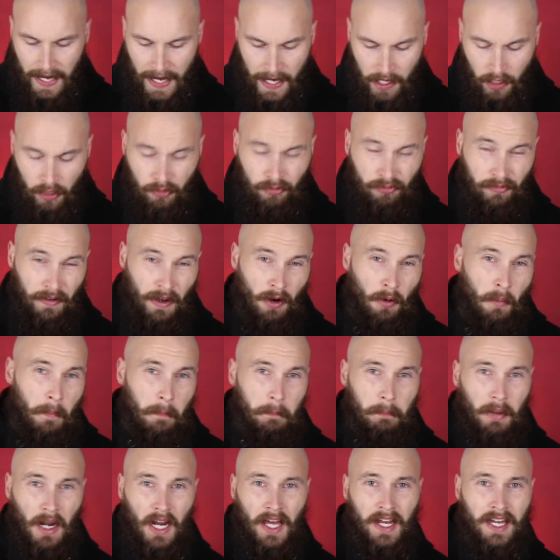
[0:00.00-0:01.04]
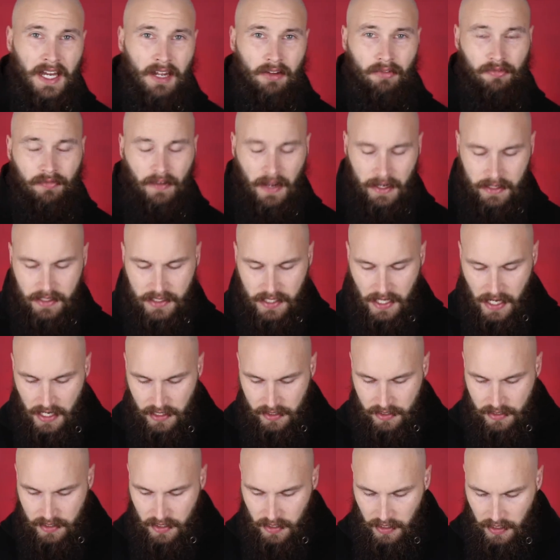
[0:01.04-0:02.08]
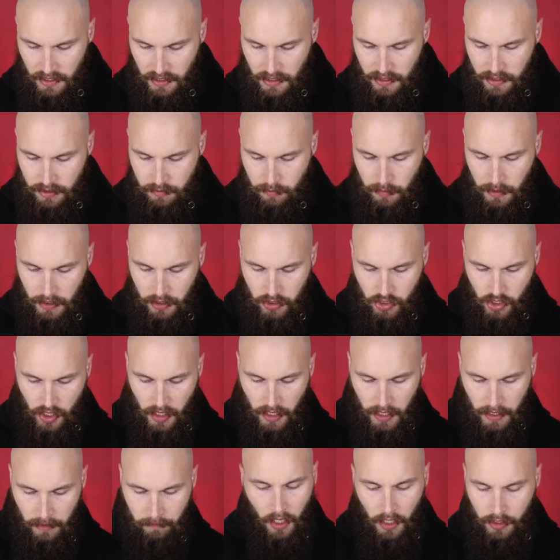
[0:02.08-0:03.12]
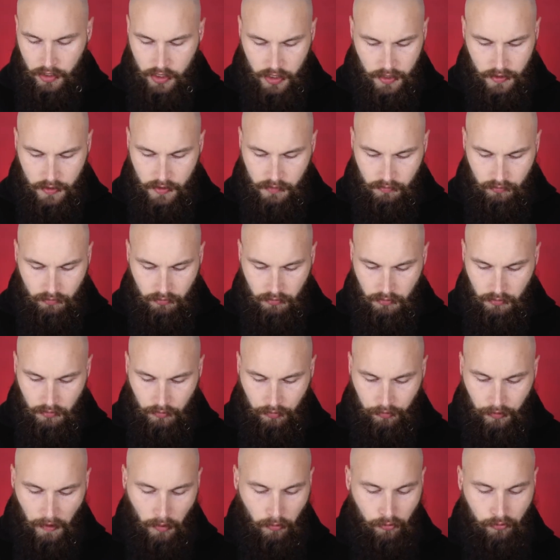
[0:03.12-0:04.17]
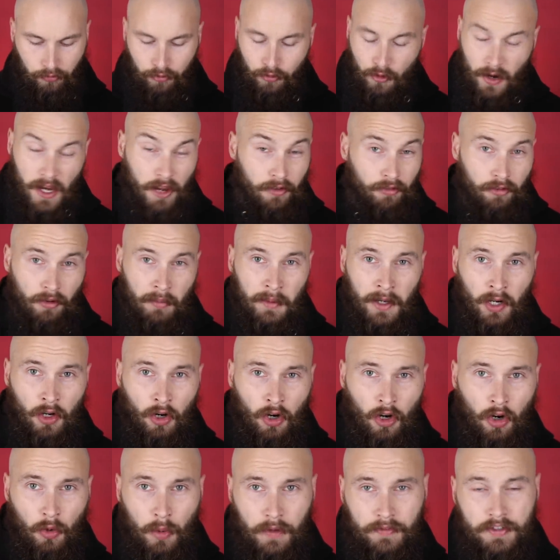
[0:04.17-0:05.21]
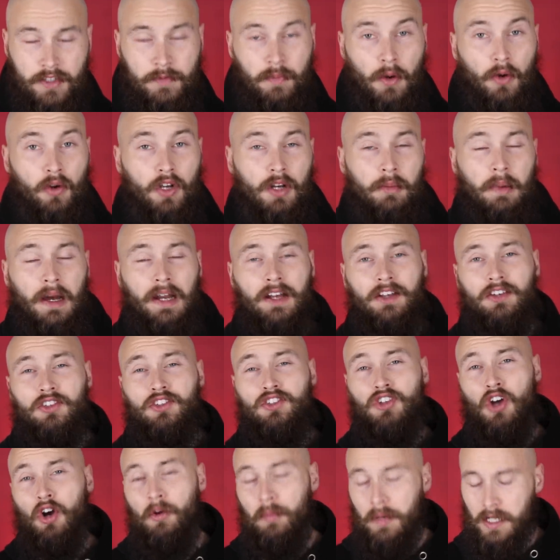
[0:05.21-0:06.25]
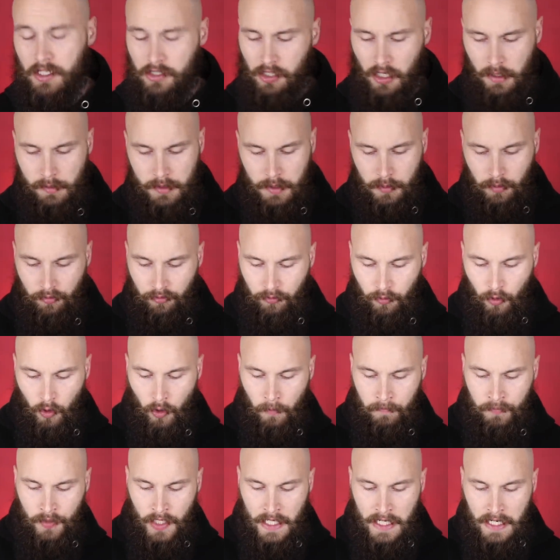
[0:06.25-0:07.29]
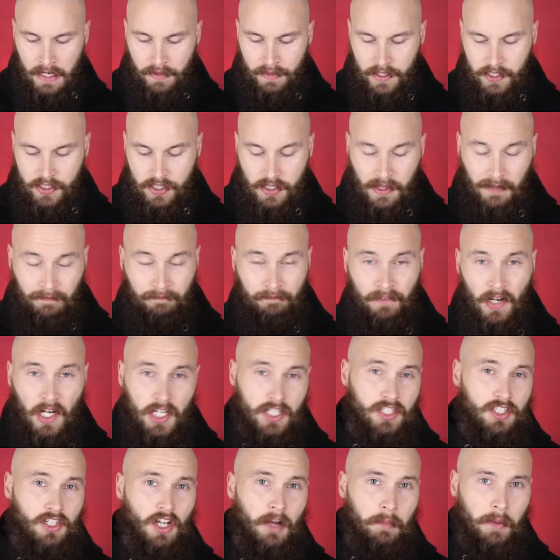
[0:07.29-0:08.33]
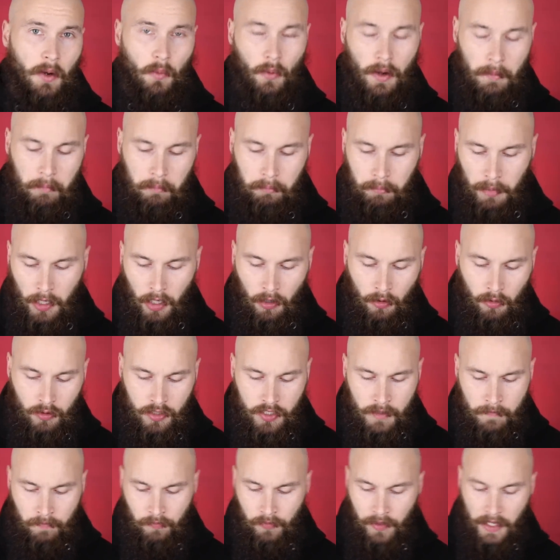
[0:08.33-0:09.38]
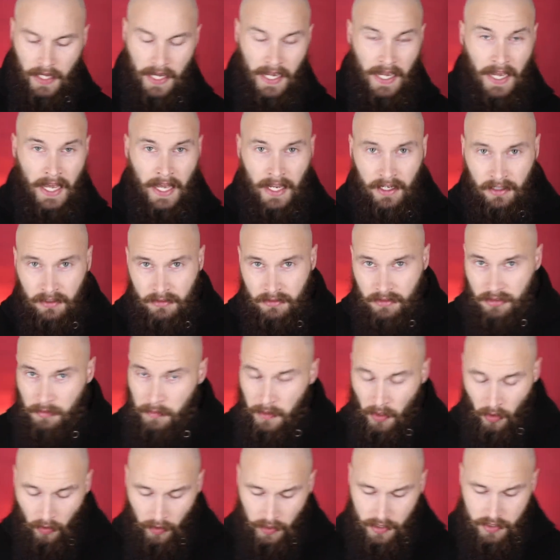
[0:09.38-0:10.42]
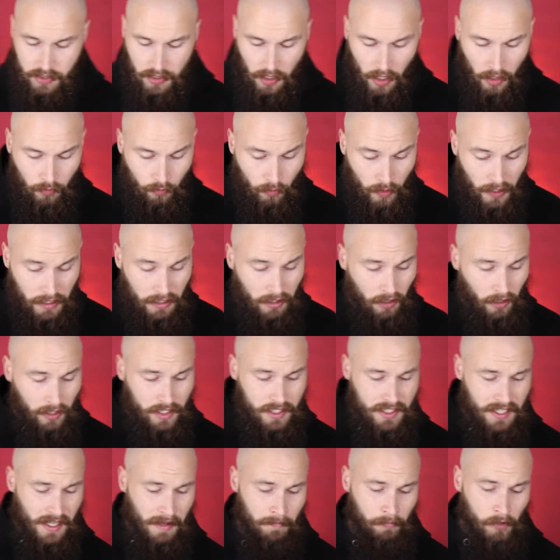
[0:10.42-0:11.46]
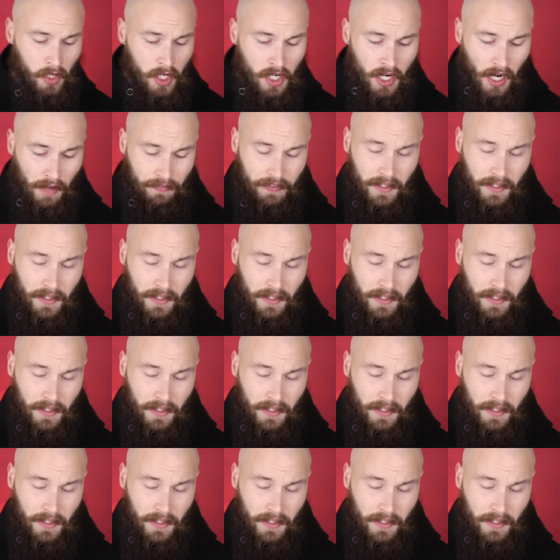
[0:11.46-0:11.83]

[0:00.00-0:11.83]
And I felt bloody fantastic in this picture here. I just felt free from it all. We've spoken about it so many times before. This is the first time I went bald and to be honest, I really liked it. I